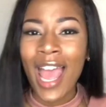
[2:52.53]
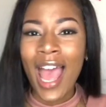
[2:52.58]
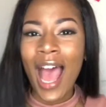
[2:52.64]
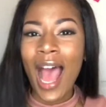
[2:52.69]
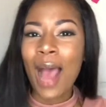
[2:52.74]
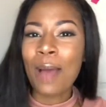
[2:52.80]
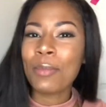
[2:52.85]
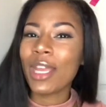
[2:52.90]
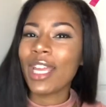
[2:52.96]

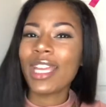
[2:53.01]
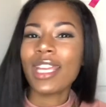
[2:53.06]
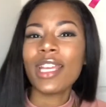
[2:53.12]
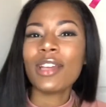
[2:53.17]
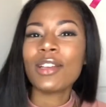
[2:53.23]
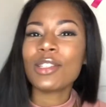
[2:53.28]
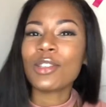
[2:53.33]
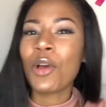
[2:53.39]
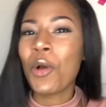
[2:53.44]
I'm 8
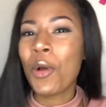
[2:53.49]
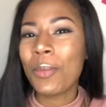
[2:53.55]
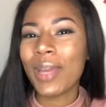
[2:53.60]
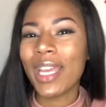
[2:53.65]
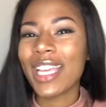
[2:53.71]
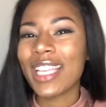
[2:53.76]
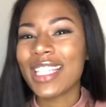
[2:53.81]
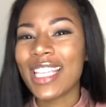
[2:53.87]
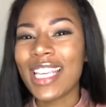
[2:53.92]
years old
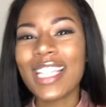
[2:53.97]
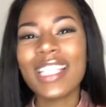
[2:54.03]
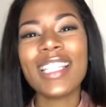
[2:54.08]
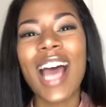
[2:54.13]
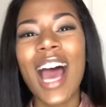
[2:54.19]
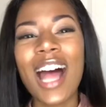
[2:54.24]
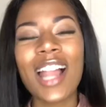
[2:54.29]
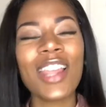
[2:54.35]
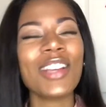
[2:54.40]
making
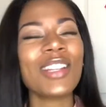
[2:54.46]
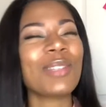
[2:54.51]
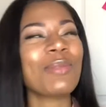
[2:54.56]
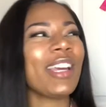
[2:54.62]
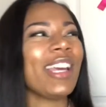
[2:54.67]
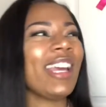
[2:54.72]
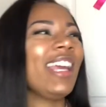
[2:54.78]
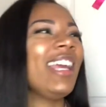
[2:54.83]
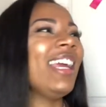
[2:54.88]
$10.
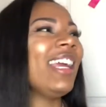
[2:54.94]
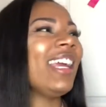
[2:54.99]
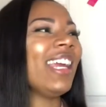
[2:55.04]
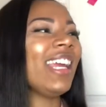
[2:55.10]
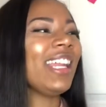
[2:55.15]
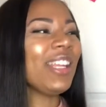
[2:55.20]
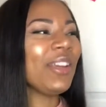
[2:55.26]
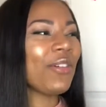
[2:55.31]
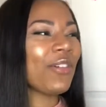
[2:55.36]
But
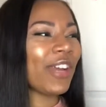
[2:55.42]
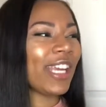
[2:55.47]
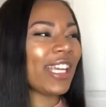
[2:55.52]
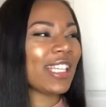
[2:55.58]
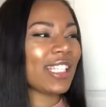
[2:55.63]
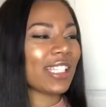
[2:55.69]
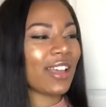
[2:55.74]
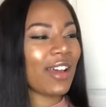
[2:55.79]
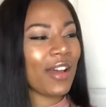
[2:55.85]
anyways,